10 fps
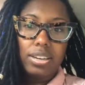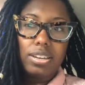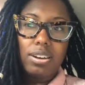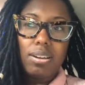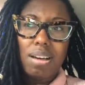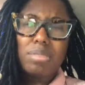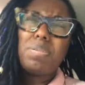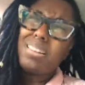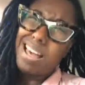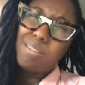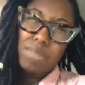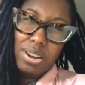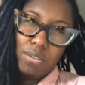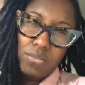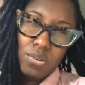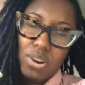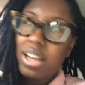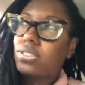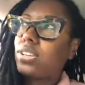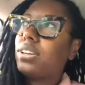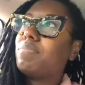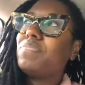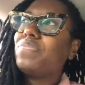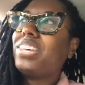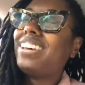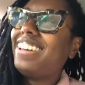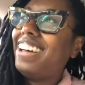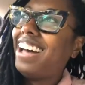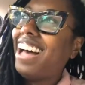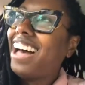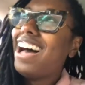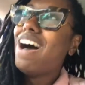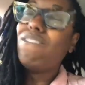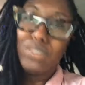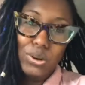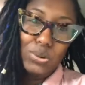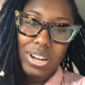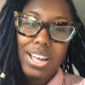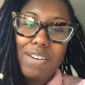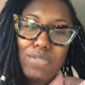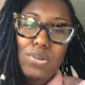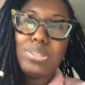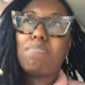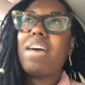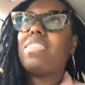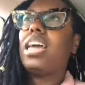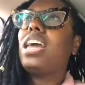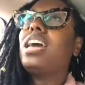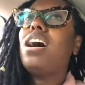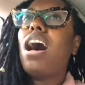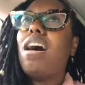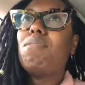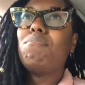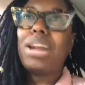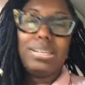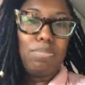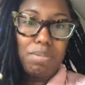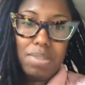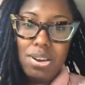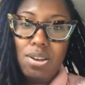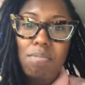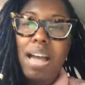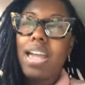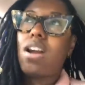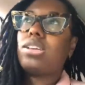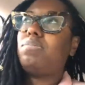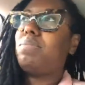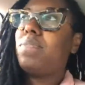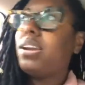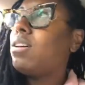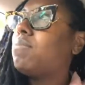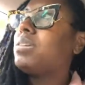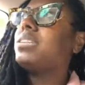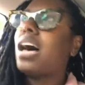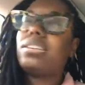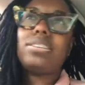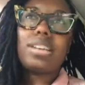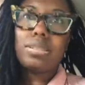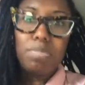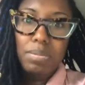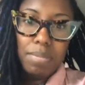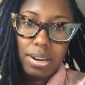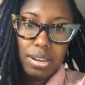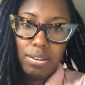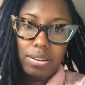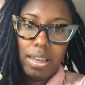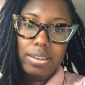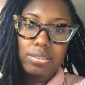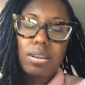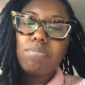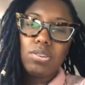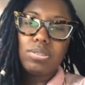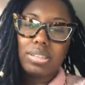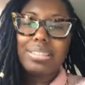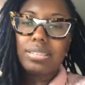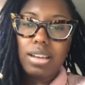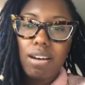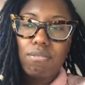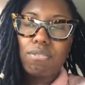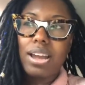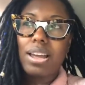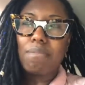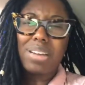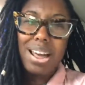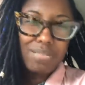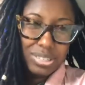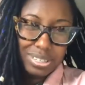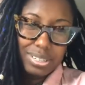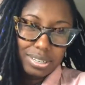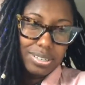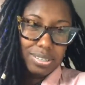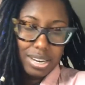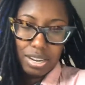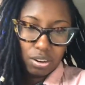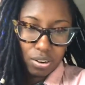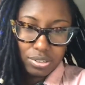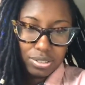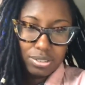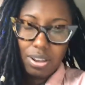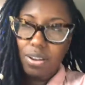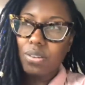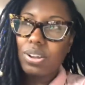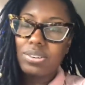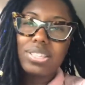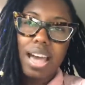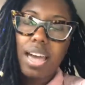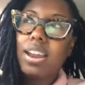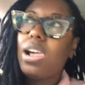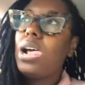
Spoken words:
I spend a lot of money on food, actually. Food is my thing. But I spend money on my hair, I spend money on massages, I spend money on like some useless stuff, right? I'm kind of addicted to sneakers, so there's that.